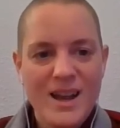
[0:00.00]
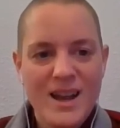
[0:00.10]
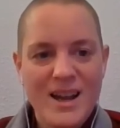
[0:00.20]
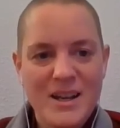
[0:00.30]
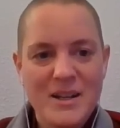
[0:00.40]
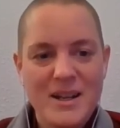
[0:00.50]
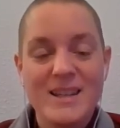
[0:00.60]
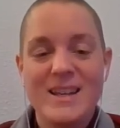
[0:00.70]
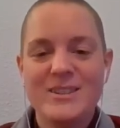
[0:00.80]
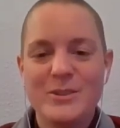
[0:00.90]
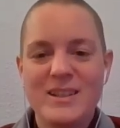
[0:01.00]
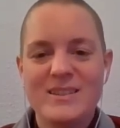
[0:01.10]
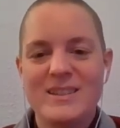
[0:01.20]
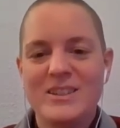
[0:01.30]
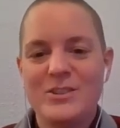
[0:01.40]
And as you can
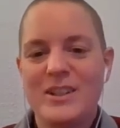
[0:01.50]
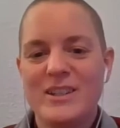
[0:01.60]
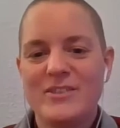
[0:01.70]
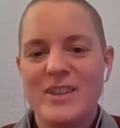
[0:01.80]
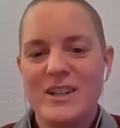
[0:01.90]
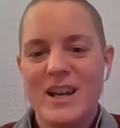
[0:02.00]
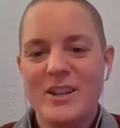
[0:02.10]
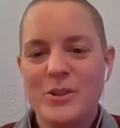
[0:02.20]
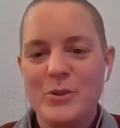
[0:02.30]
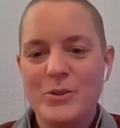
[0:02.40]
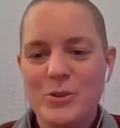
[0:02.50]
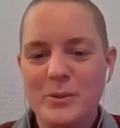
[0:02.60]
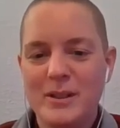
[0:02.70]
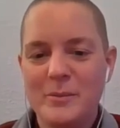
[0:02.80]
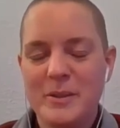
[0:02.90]
see, this story is very
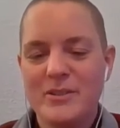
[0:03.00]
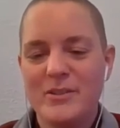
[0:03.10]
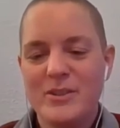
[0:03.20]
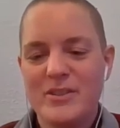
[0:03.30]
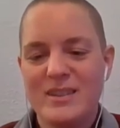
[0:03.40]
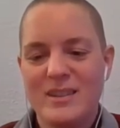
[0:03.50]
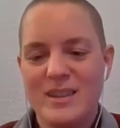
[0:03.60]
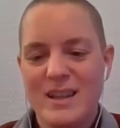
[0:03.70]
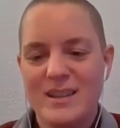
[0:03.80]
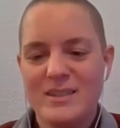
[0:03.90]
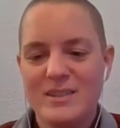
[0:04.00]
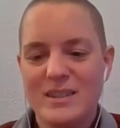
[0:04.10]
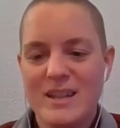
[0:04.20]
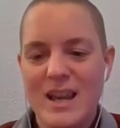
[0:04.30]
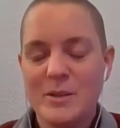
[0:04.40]
unusual because there is
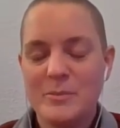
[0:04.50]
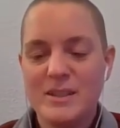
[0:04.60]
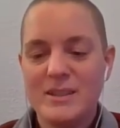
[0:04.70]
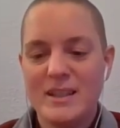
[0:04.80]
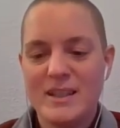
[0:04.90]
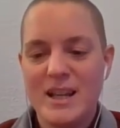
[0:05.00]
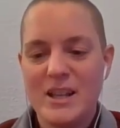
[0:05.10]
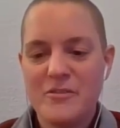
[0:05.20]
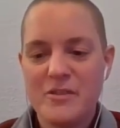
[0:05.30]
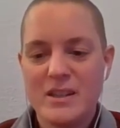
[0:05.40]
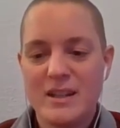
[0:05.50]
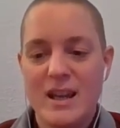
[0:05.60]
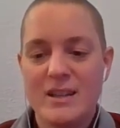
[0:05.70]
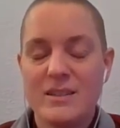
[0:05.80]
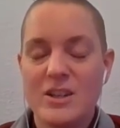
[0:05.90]
this animal, an elephant, that
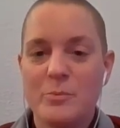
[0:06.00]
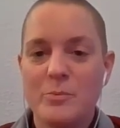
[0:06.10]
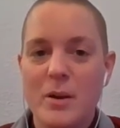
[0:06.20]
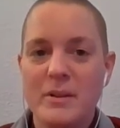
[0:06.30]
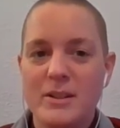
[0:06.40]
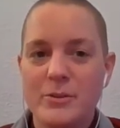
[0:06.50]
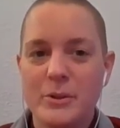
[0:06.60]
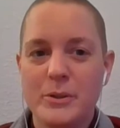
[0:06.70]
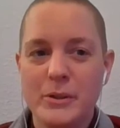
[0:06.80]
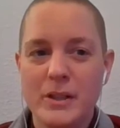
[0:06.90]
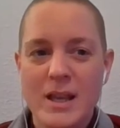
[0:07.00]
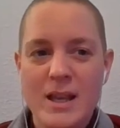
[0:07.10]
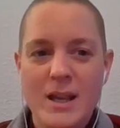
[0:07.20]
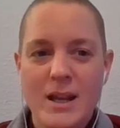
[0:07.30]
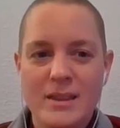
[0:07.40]
had such a prominent role,
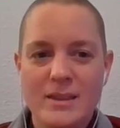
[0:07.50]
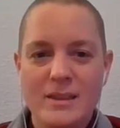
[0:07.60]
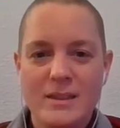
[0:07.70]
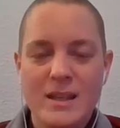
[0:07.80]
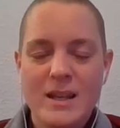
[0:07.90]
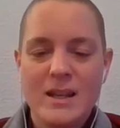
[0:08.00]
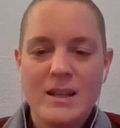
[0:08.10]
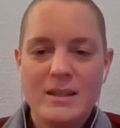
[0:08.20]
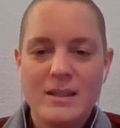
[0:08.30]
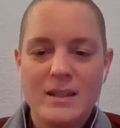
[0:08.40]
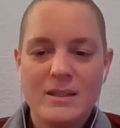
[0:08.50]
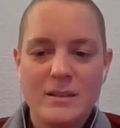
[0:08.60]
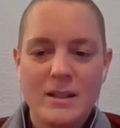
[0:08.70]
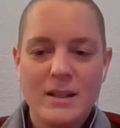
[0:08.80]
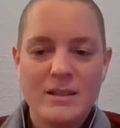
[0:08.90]
and
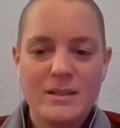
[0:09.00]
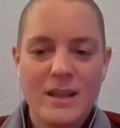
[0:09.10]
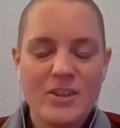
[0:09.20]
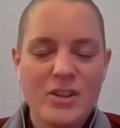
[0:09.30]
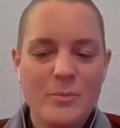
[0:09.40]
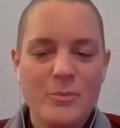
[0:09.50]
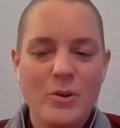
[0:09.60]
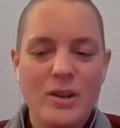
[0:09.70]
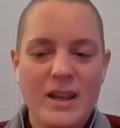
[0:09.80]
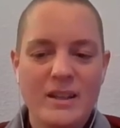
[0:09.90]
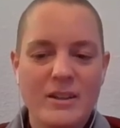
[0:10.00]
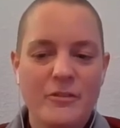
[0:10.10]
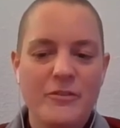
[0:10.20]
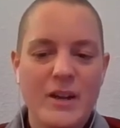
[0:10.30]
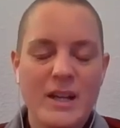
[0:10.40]
it's actually more like a
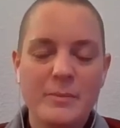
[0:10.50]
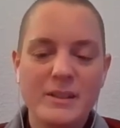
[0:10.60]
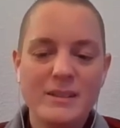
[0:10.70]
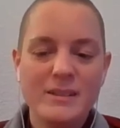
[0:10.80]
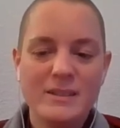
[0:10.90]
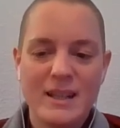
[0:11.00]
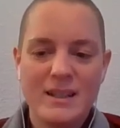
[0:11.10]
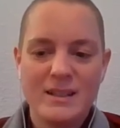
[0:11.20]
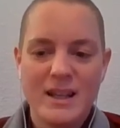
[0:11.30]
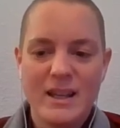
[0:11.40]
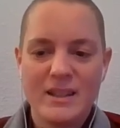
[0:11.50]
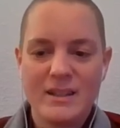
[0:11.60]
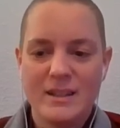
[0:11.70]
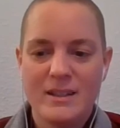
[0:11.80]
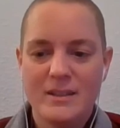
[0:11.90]
fable than like
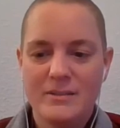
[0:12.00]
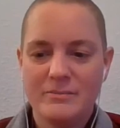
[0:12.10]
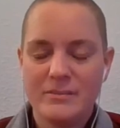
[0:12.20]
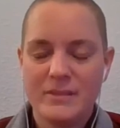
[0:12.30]
a